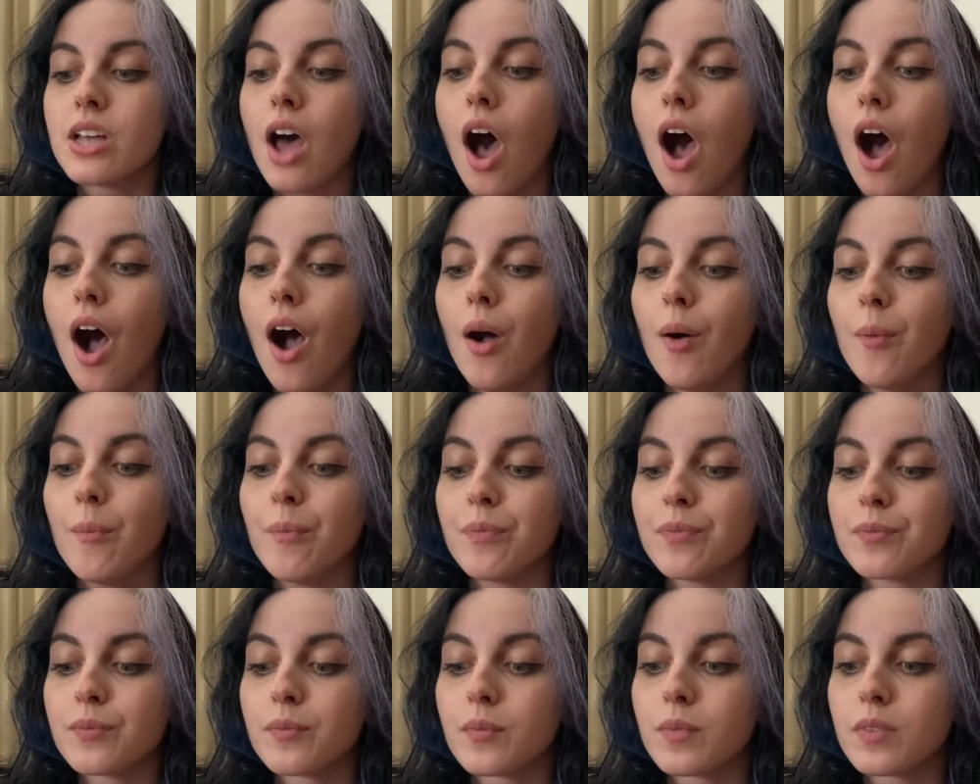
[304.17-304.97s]

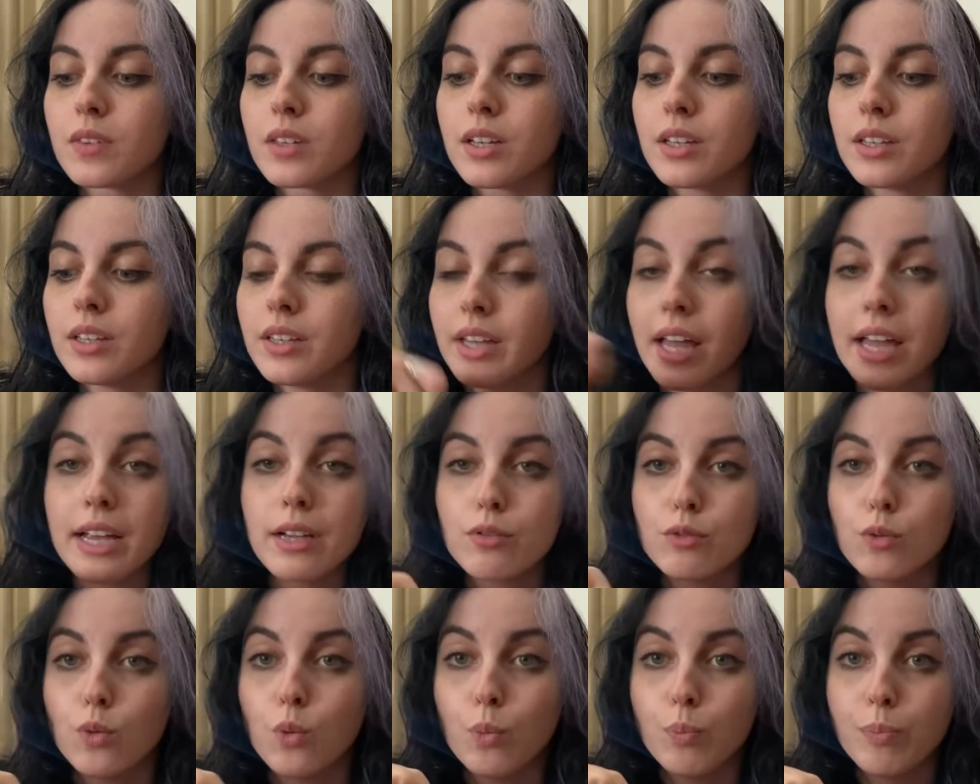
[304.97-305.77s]
um, like
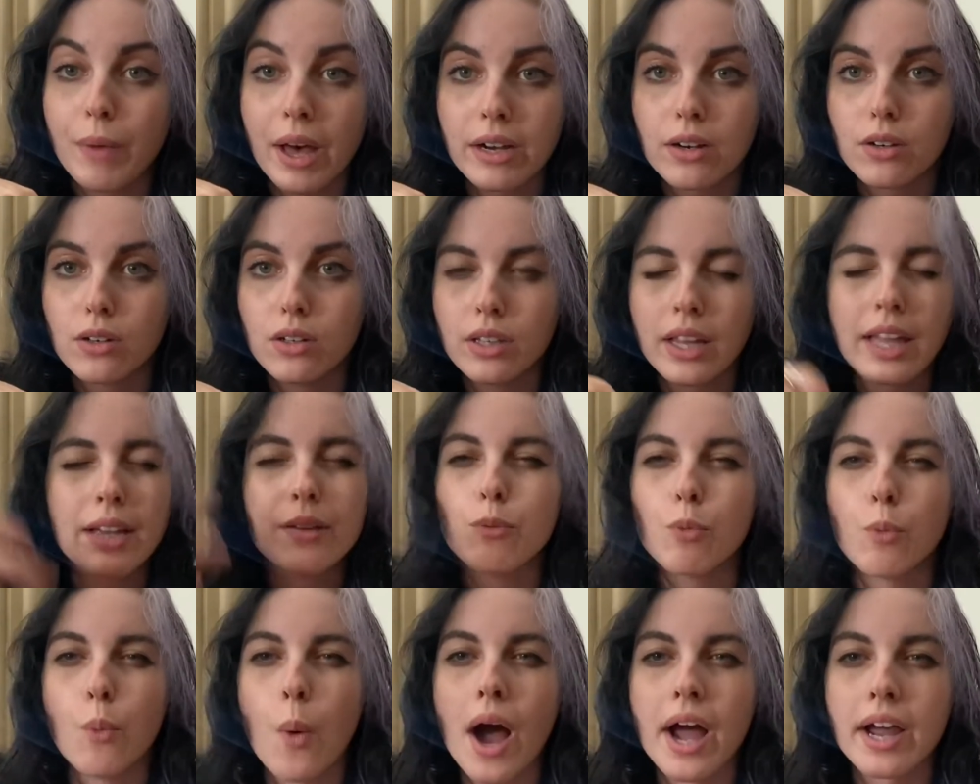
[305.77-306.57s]
metal,
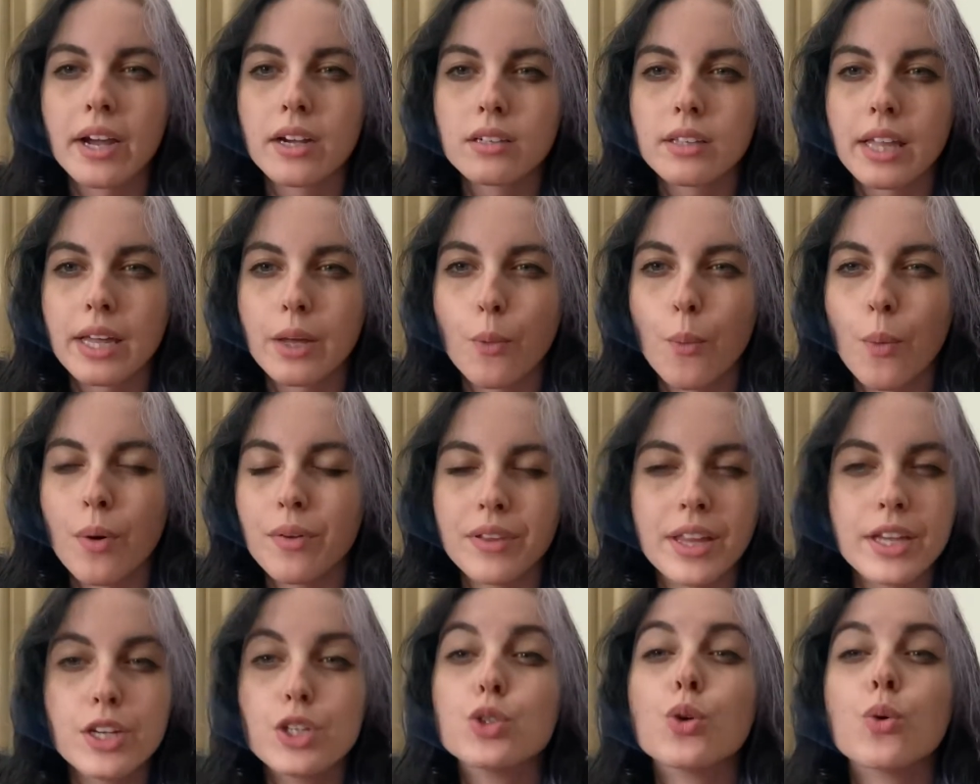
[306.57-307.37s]
like wire, like
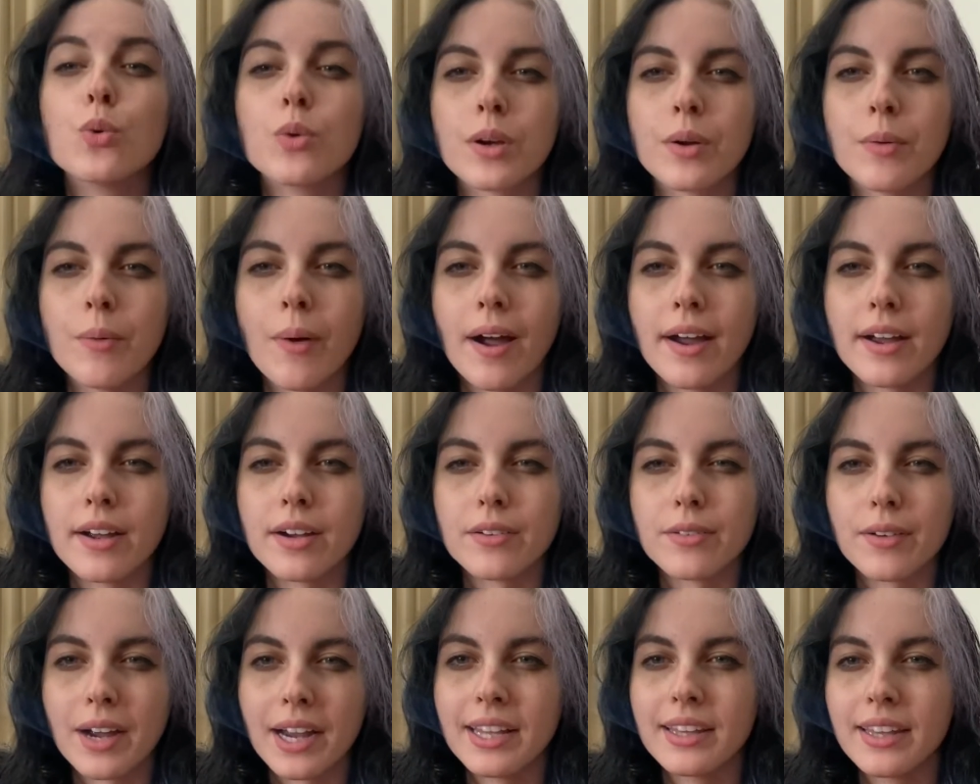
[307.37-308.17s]
like jewelry wire,
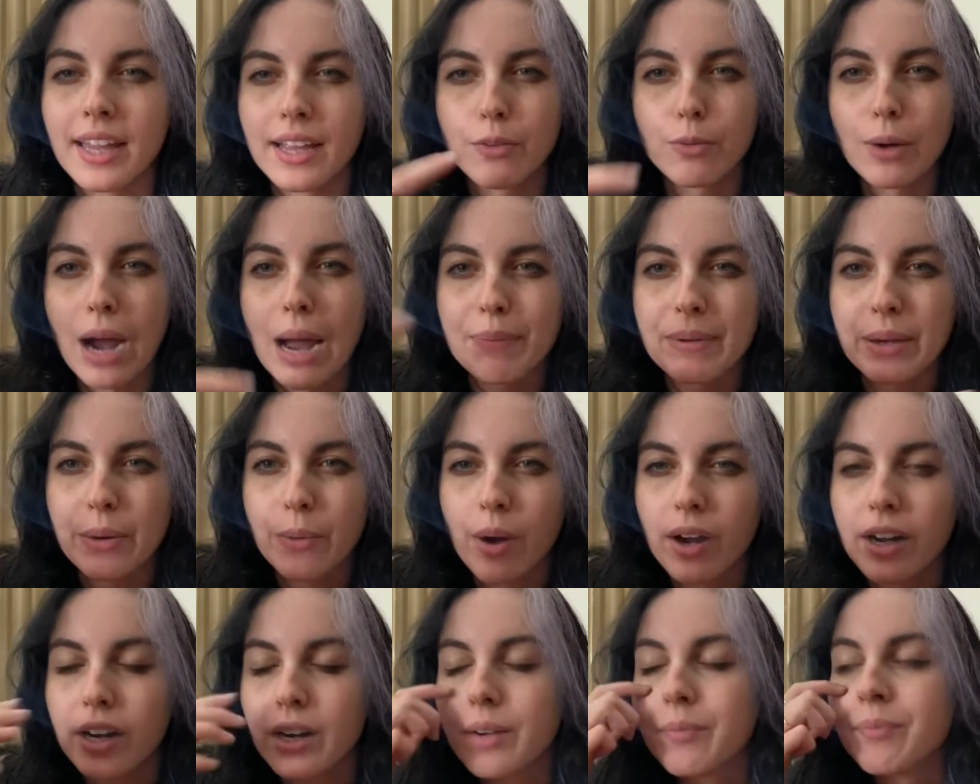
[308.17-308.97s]
right? Like wrapping
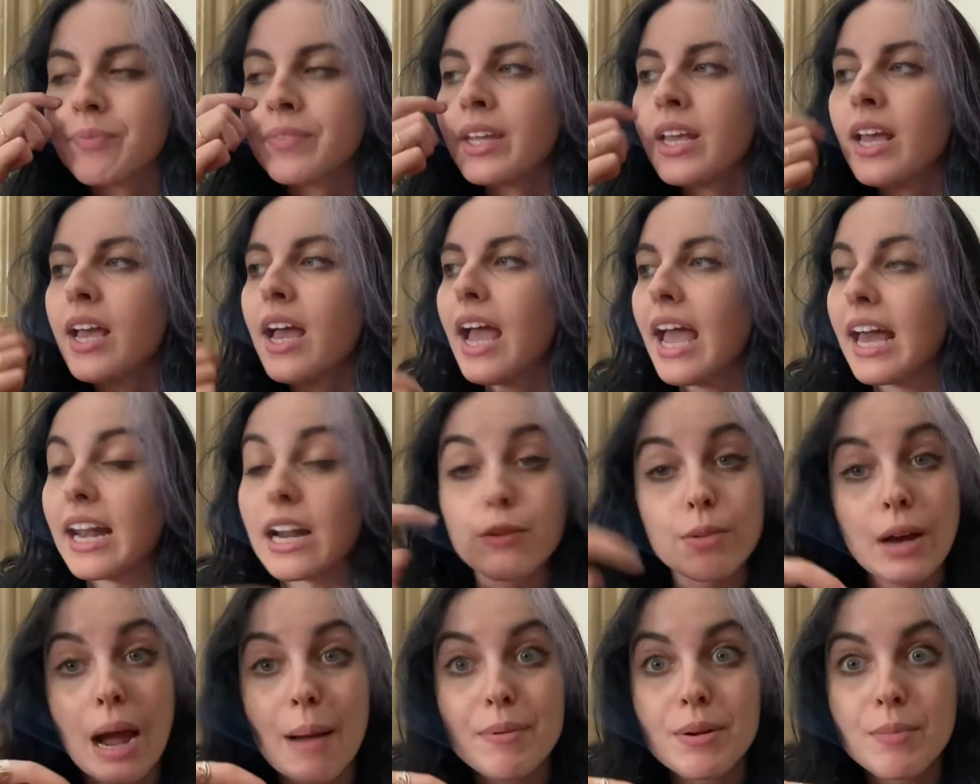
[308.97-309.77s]
wire. And I
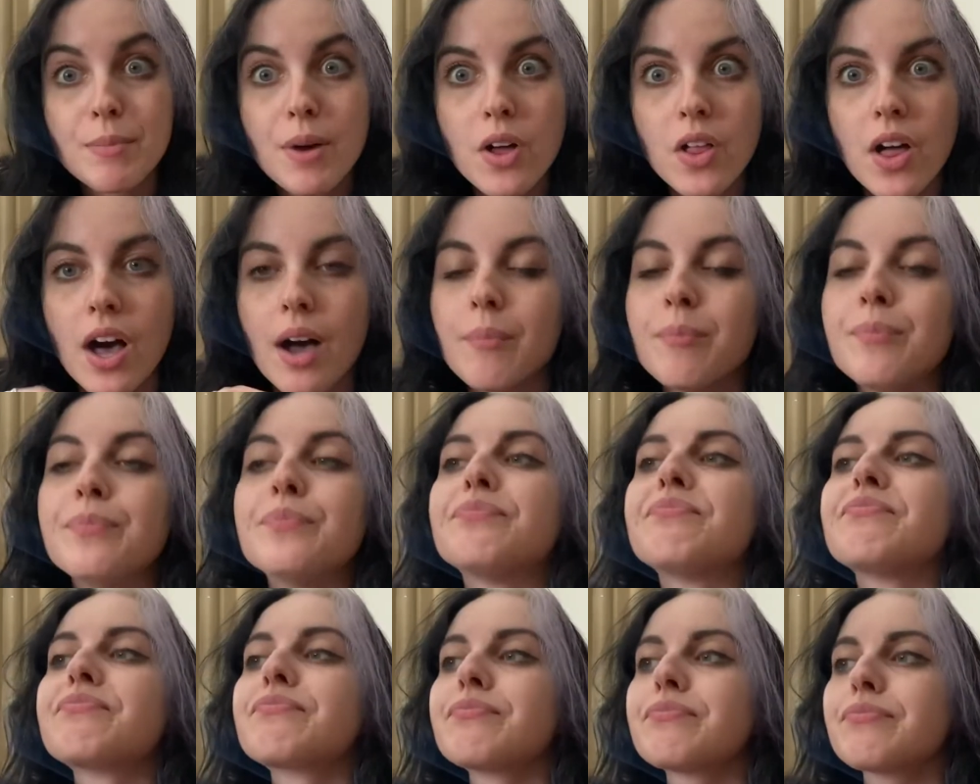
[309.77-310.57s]
wrapped them all up.
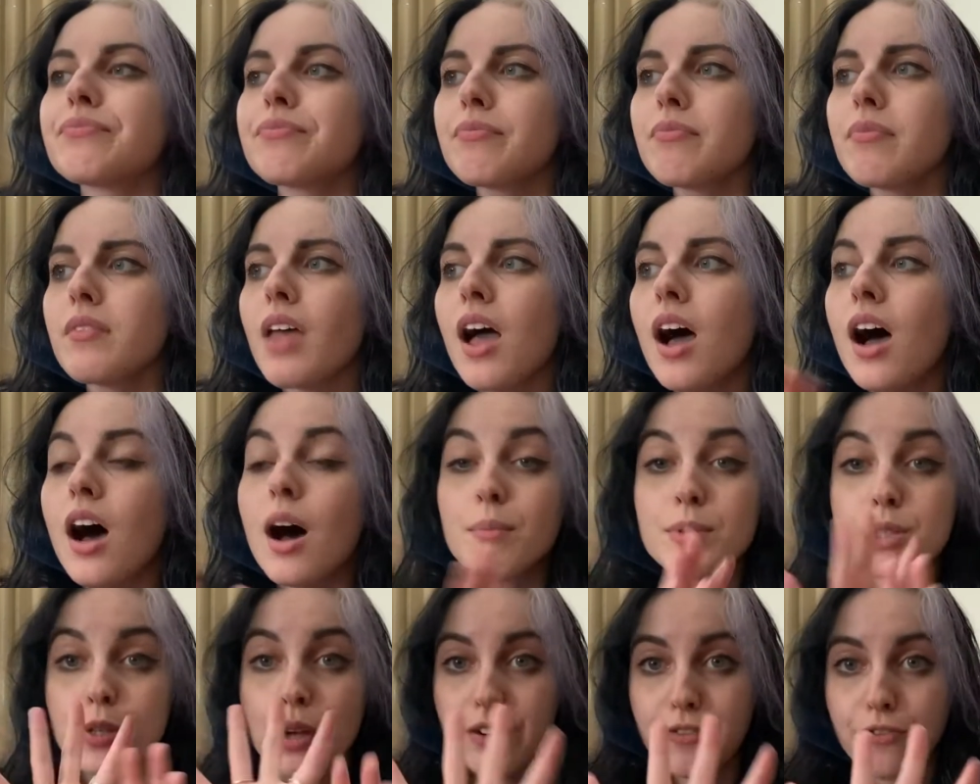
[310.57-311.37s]

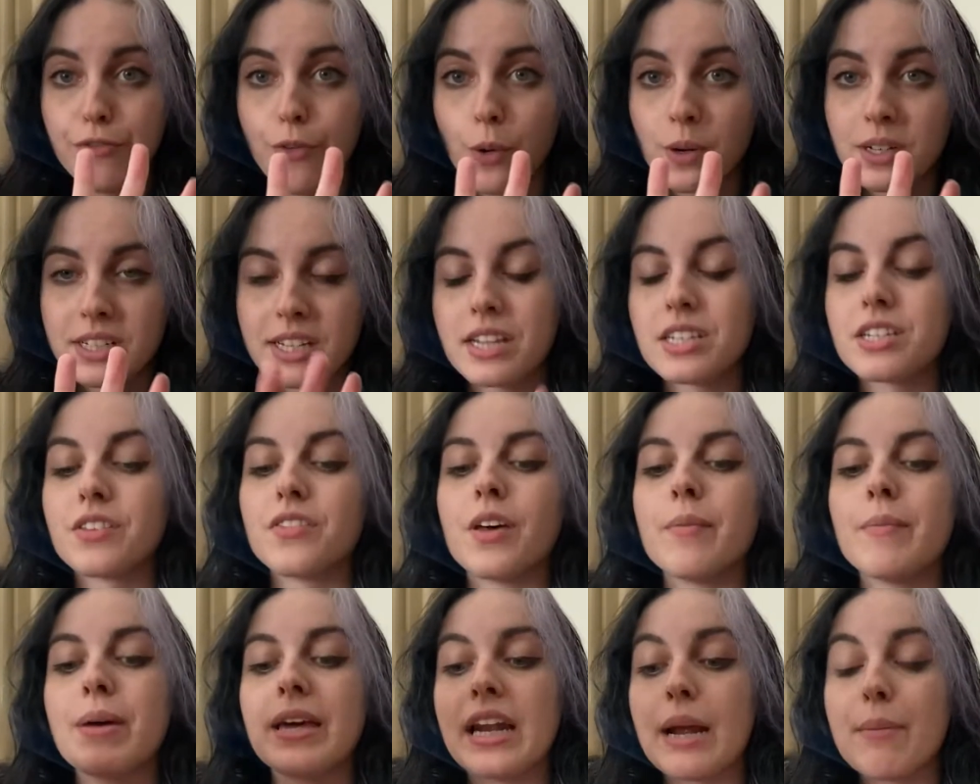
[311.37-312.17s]
Um, so I had four sets of
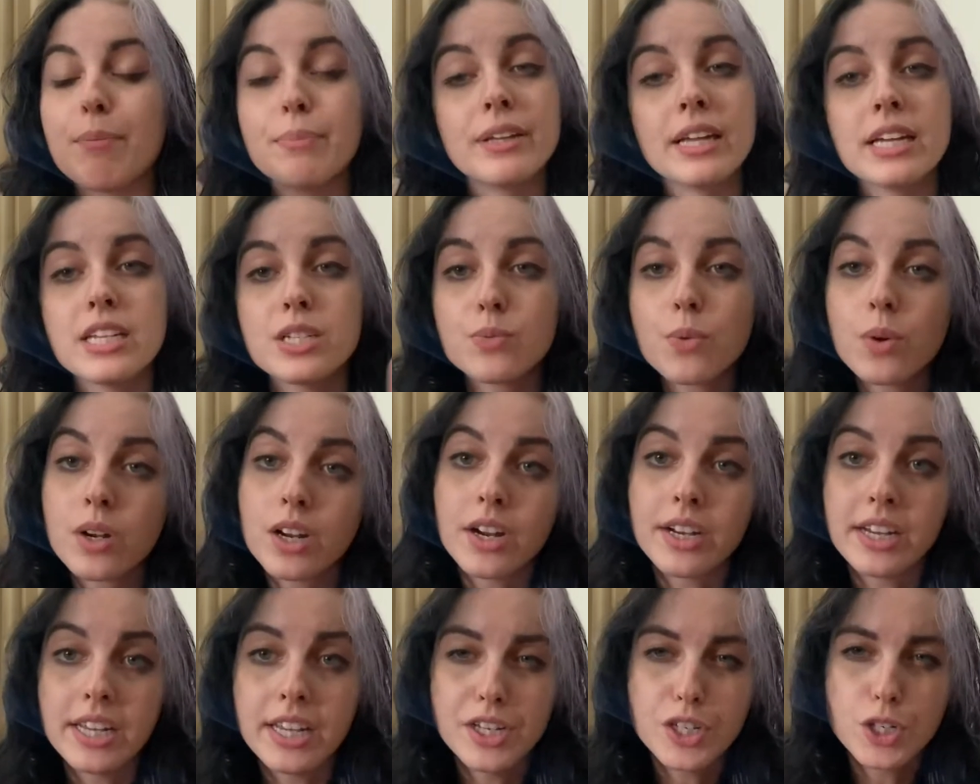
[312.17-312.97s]
them and I placed one
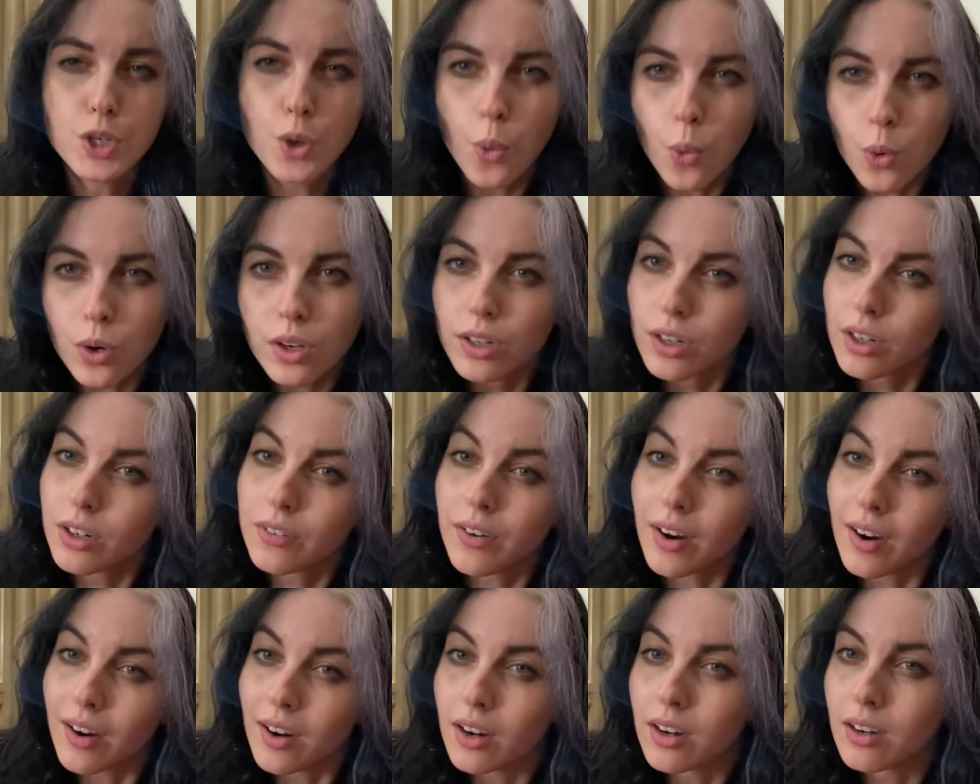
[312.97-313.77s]
on each corner of
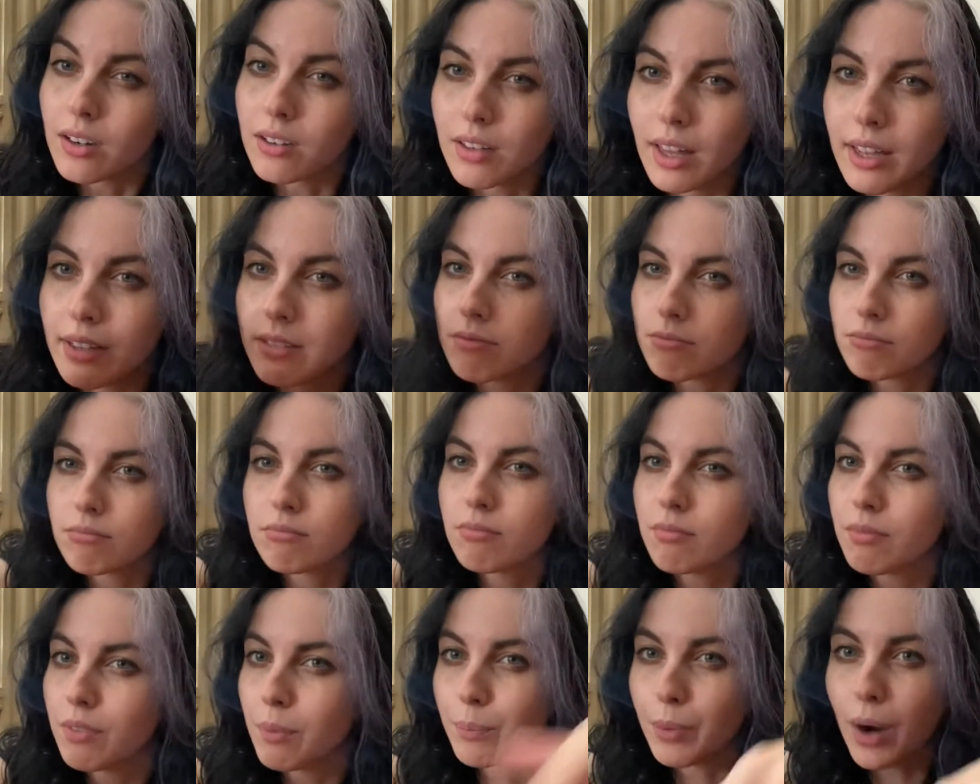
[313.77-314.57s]
our like
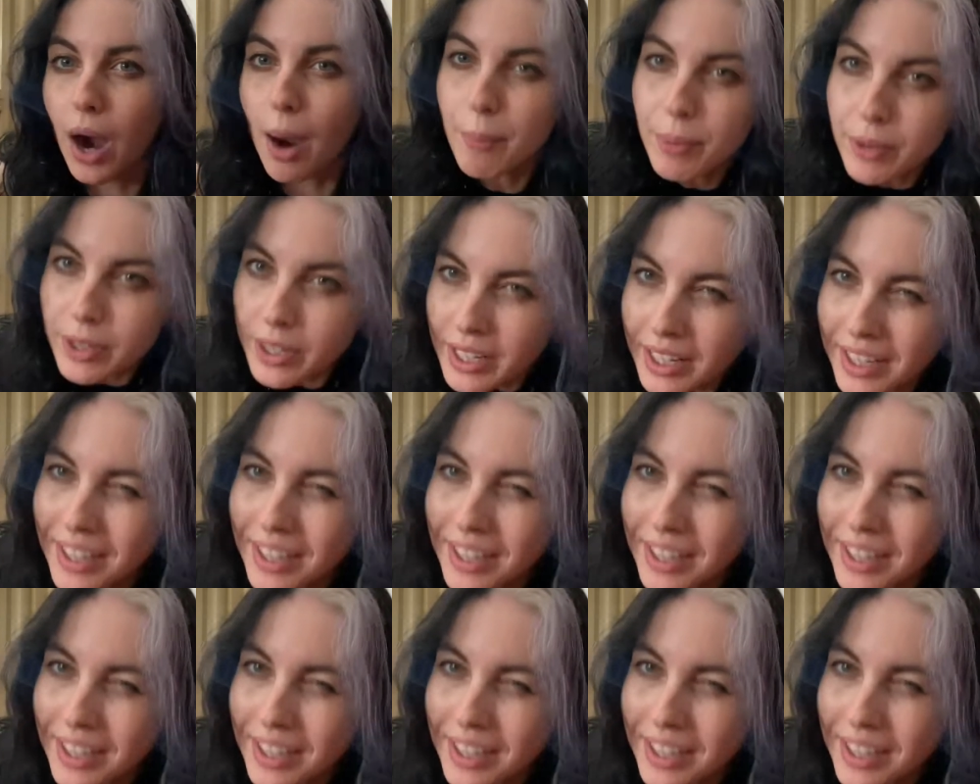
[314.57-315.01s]
property